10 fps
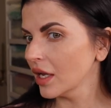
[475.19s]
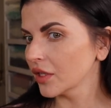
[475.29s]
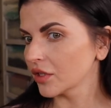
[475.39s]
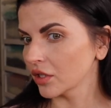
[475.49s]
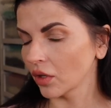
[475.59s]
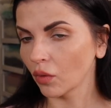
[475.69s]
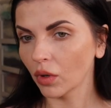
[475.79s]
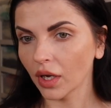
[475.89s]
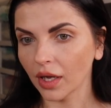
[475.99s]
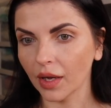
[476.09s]

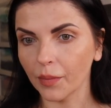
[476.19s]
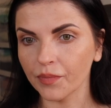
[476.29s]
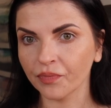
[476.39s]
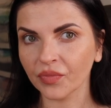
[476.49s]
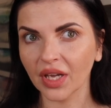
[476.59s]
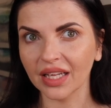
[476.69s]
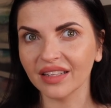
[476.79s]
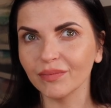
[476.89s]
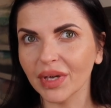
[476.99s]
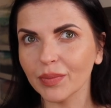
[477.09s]
so
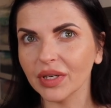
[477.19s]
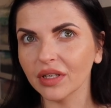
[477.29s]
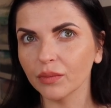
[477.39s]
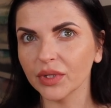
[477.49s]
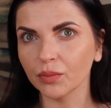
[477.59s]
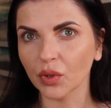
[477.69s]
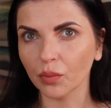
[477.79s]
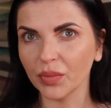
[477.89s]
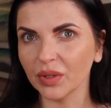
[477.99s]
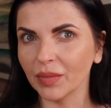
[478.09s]
and maybe a little bit more
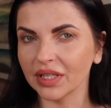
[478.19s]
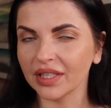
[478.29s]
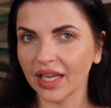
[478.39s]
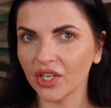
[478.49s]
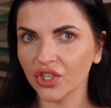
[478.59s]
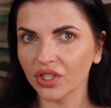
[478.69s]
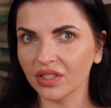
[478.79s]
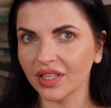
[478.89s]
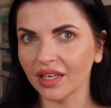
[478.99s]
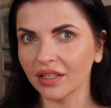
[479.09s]

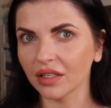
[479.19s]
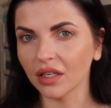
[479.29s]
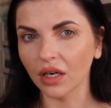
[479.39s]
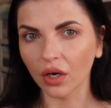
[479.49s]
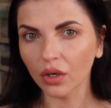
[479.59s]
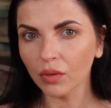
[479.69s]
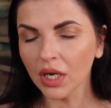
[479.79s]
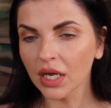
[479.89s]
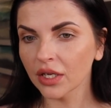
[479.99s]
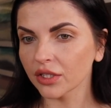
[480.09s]
pigmentation than glow,
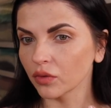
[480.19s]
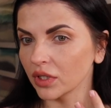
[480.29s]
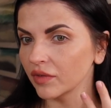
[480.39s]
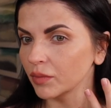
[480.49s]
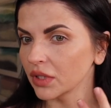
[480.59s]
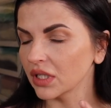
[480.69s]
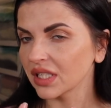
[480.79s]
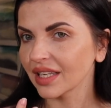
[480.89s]
so give me this